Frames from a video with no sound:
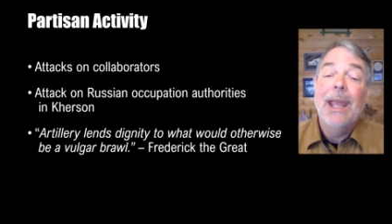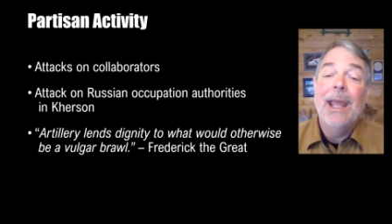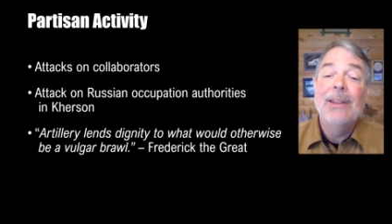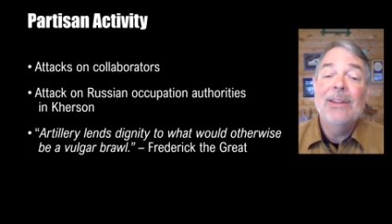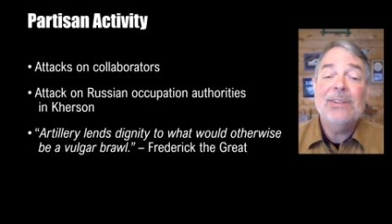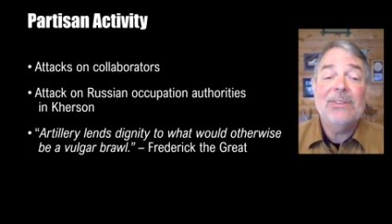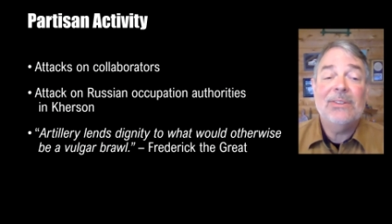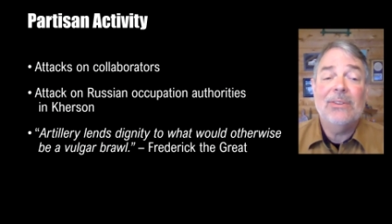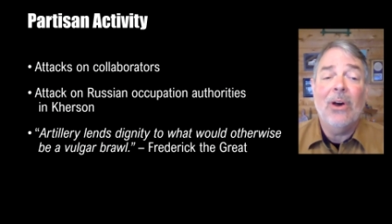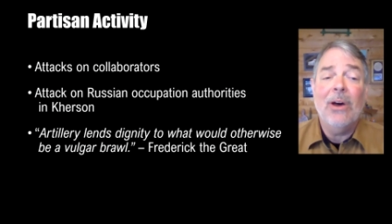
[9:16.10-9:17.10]
And this
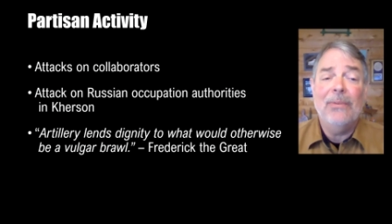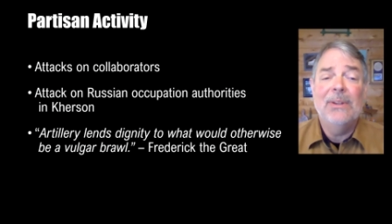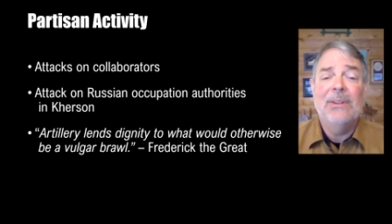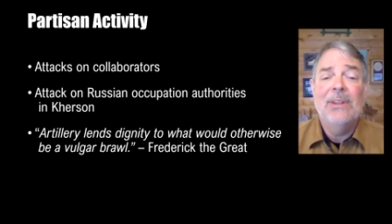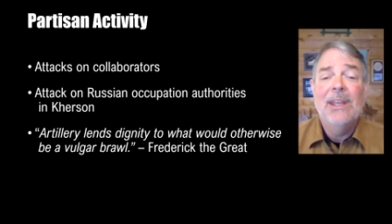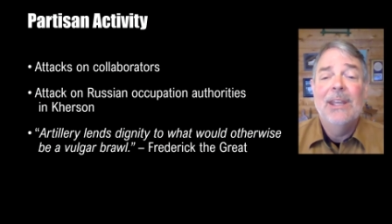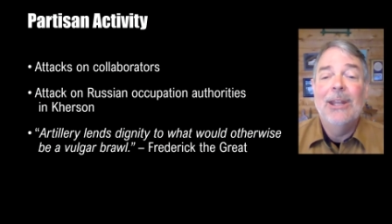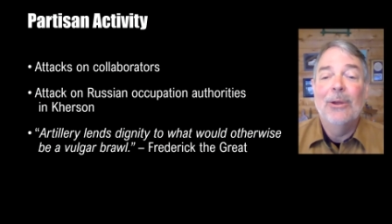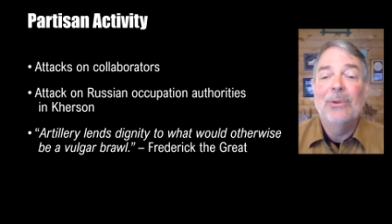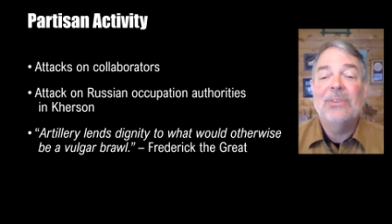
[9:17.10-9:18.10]
is often,
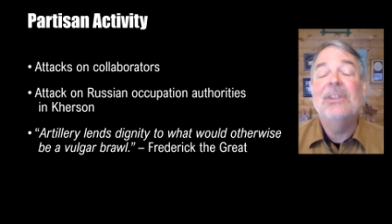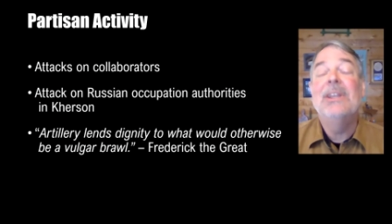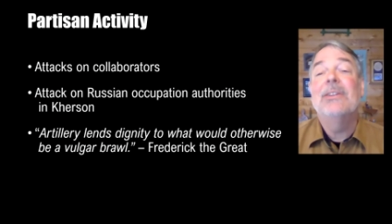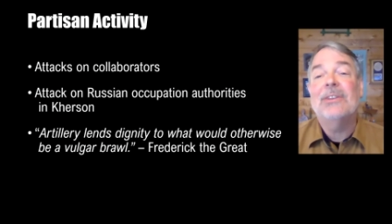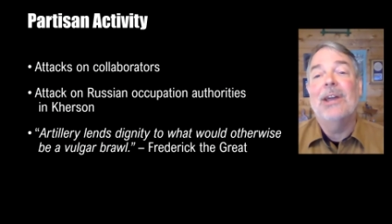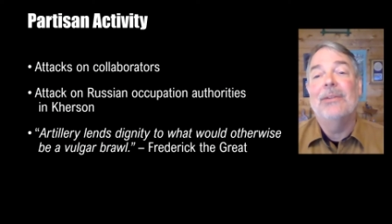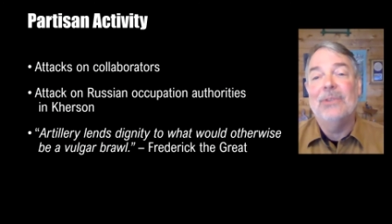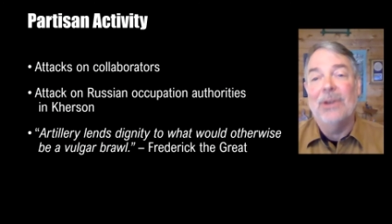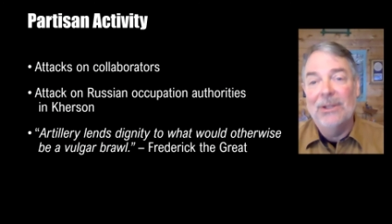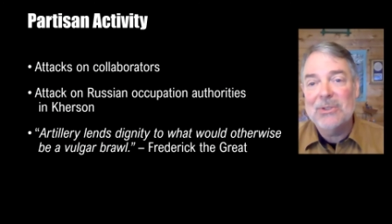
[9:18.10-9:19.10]
it's seen as kind of
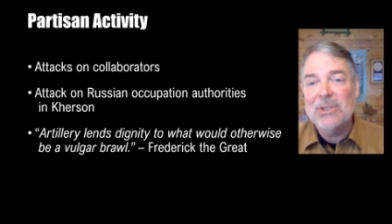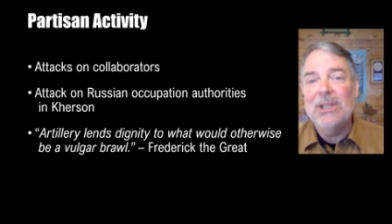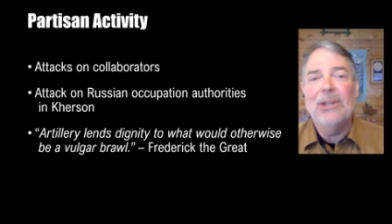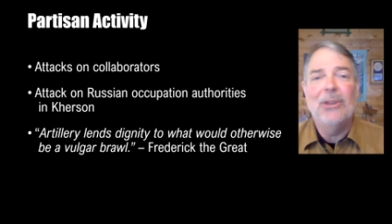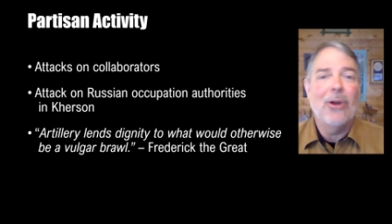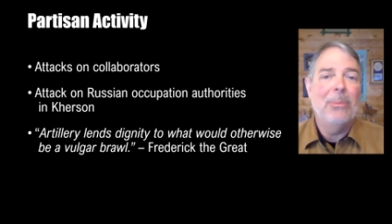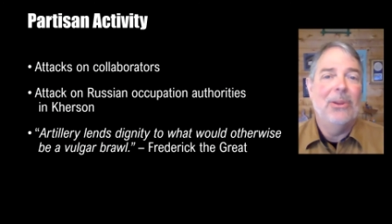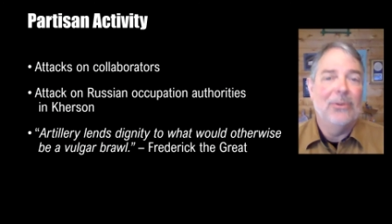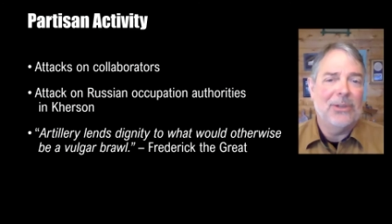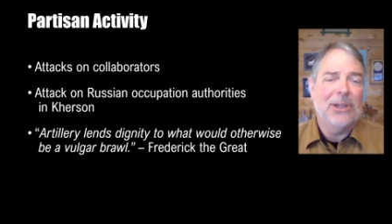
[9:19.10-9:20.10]
tongue-in-cheek. In the Army,
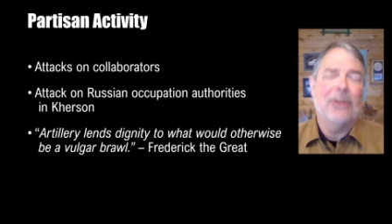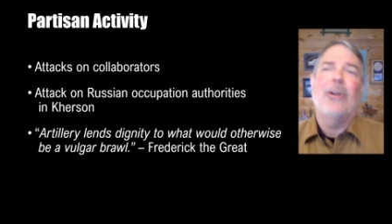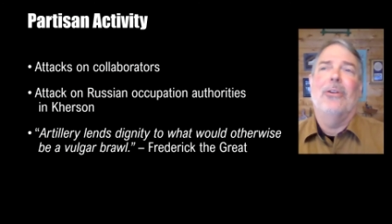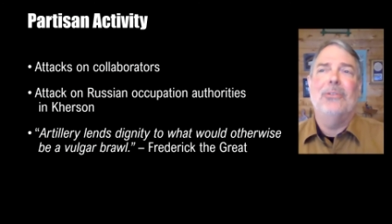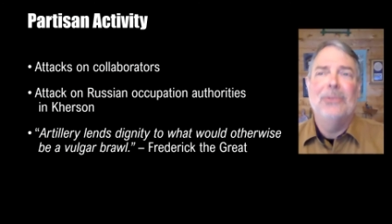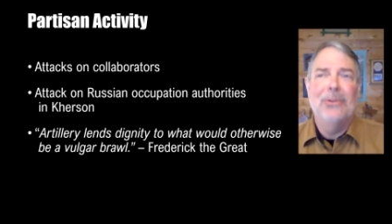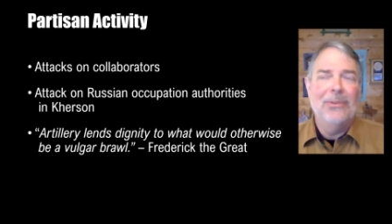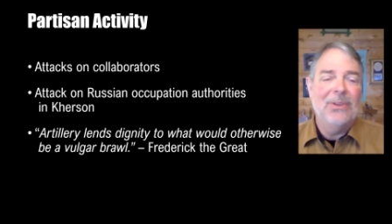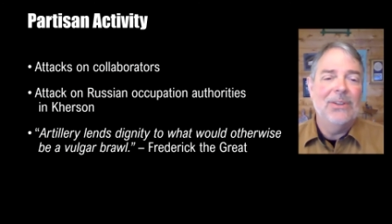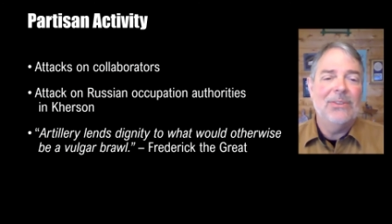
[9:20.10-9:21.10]
there's like a cartoon
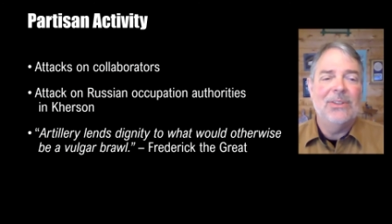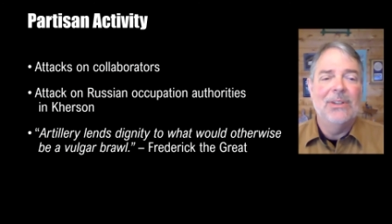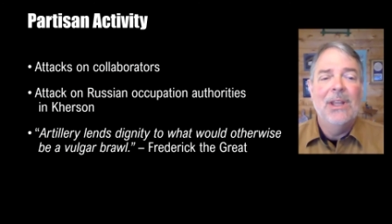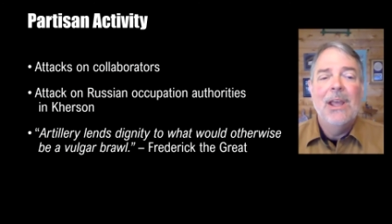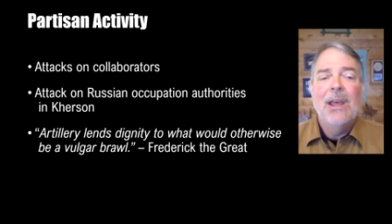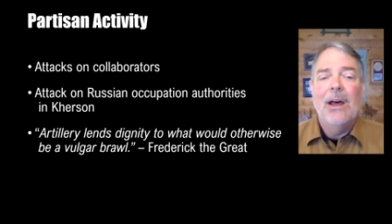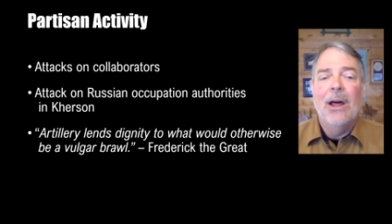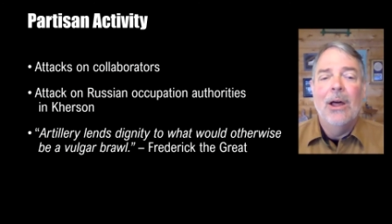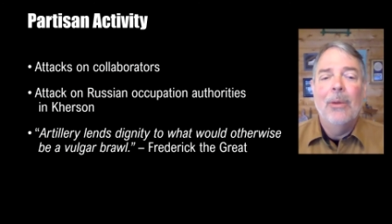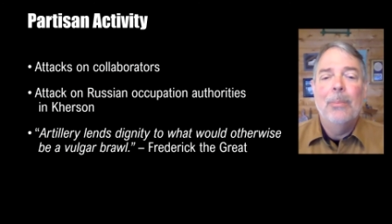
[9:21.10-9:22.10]
of this.
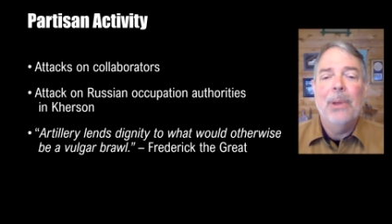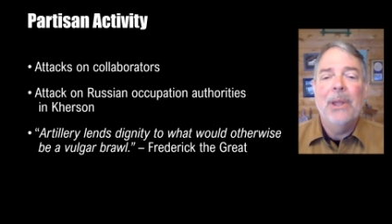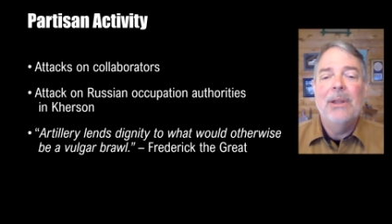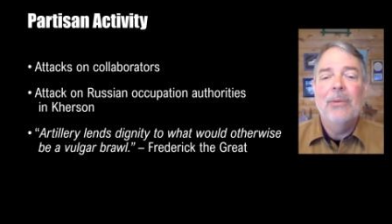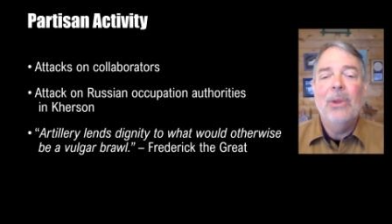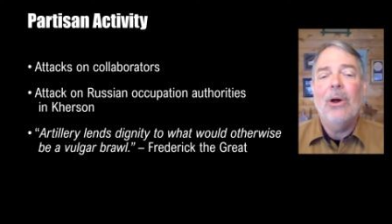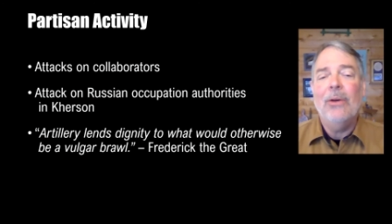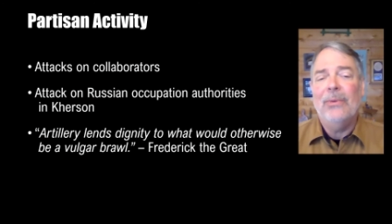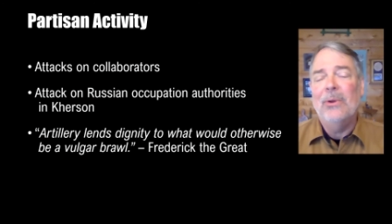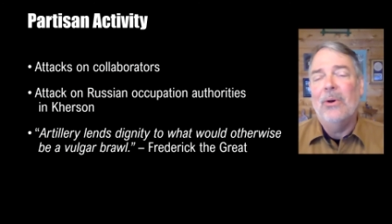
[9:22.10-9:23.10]
But we
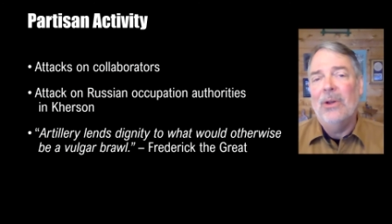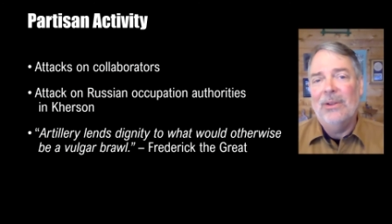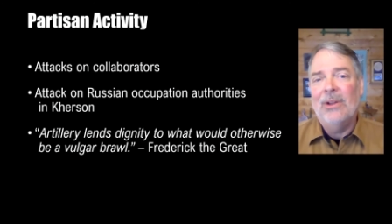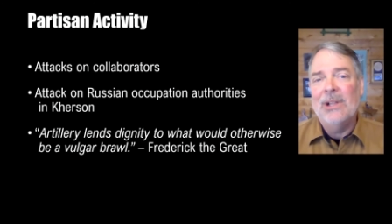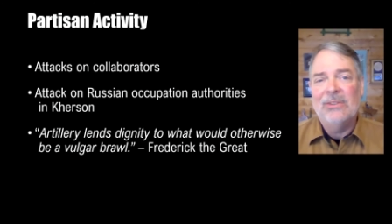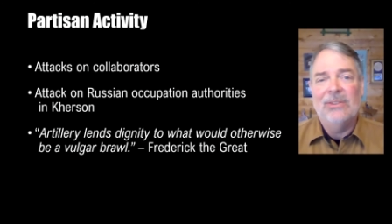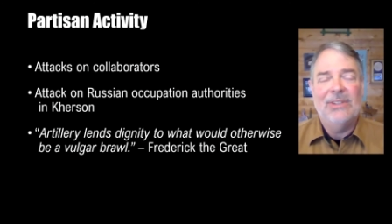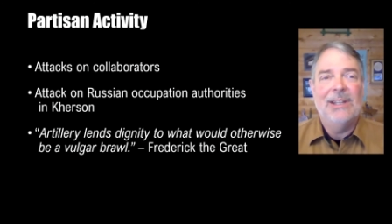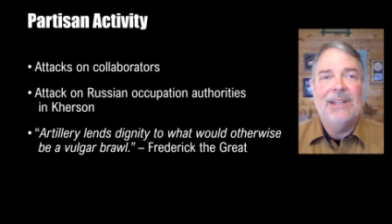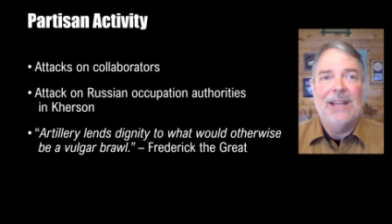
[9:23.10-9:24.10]
often also
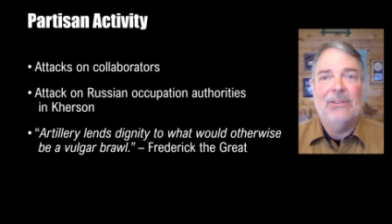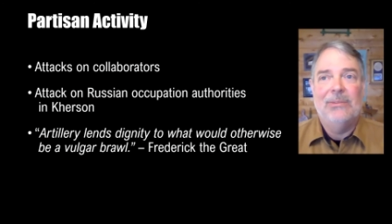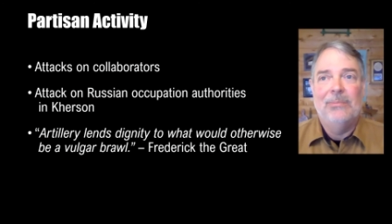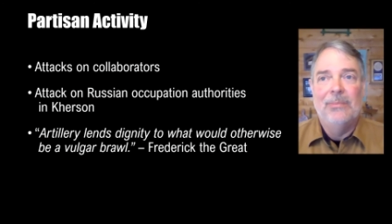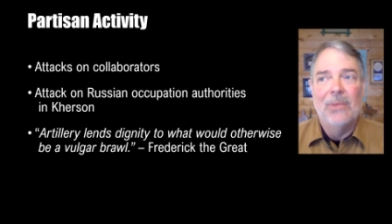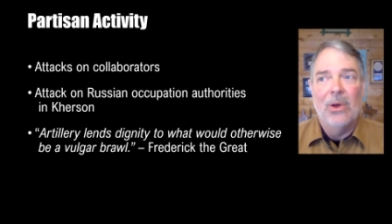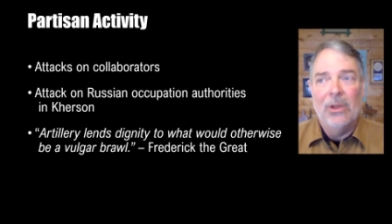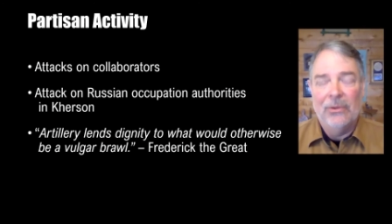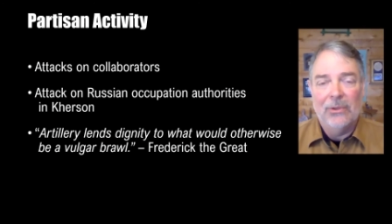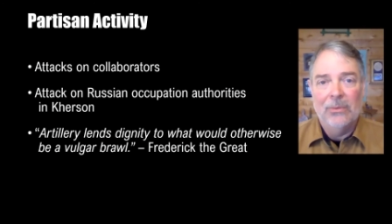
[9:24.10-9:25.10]
said that's
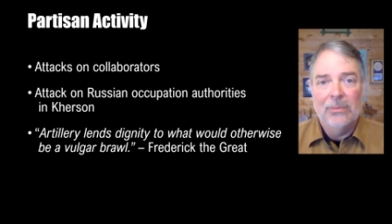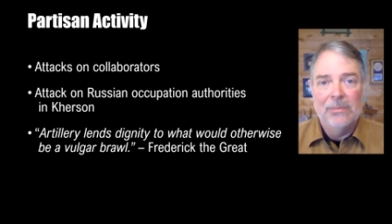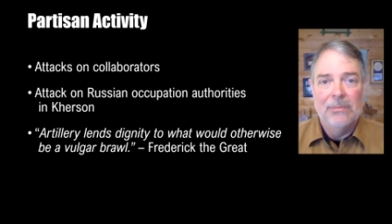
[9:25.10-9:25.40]
also